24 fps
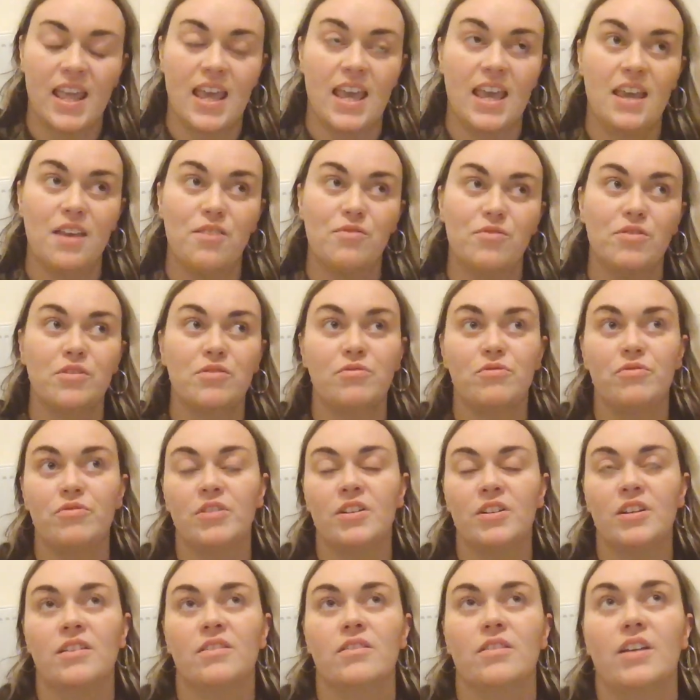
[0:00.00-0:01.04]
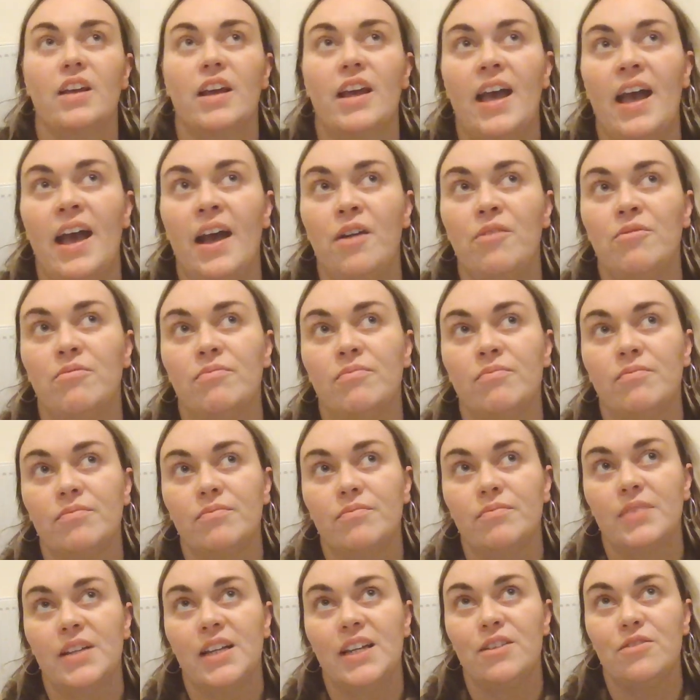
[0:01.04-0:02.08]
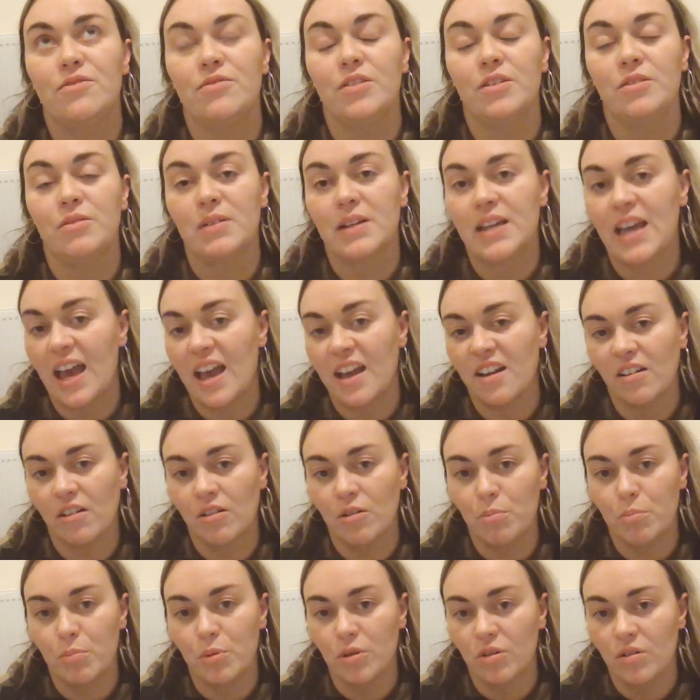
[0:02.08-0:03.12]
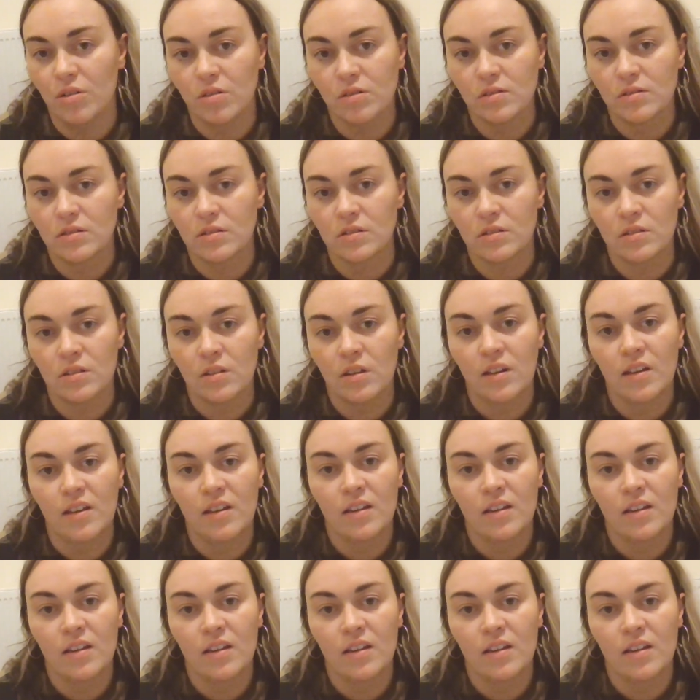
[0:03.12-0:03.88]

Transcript: Even for if you were getting on a bus.